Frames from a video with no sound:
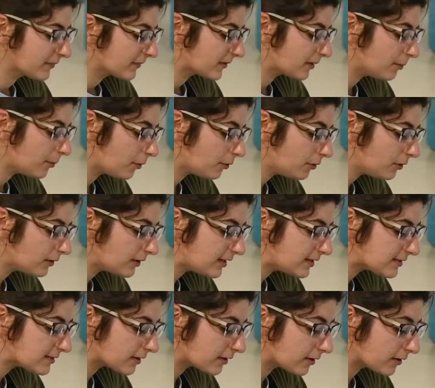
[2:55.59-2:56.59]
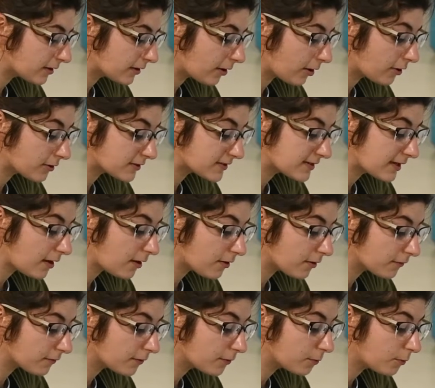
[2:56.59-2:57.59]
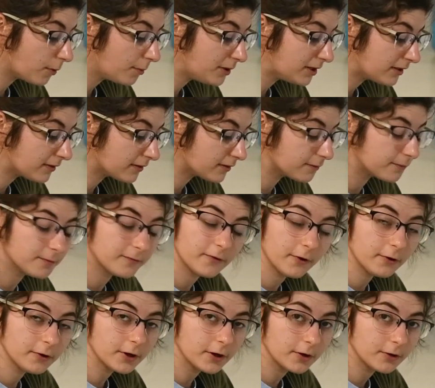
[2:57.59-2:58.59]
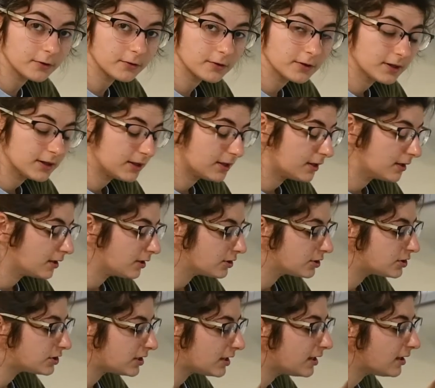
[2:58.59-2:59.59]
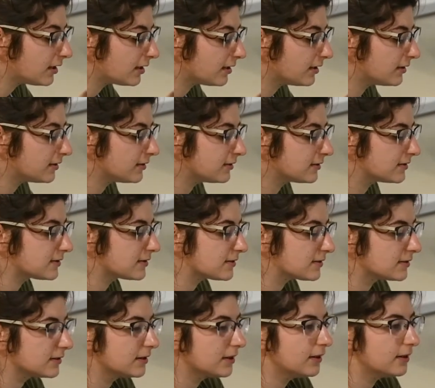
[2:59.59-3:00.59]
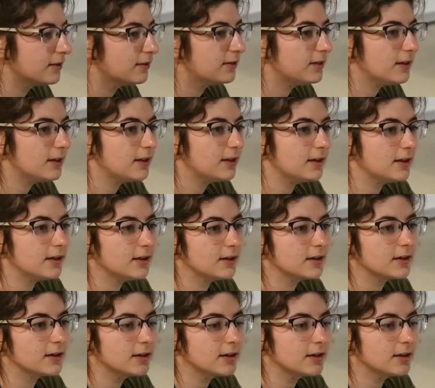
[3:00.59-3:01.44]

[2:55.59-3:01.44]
The Mona Lisa herself, the woman in the photo, she is the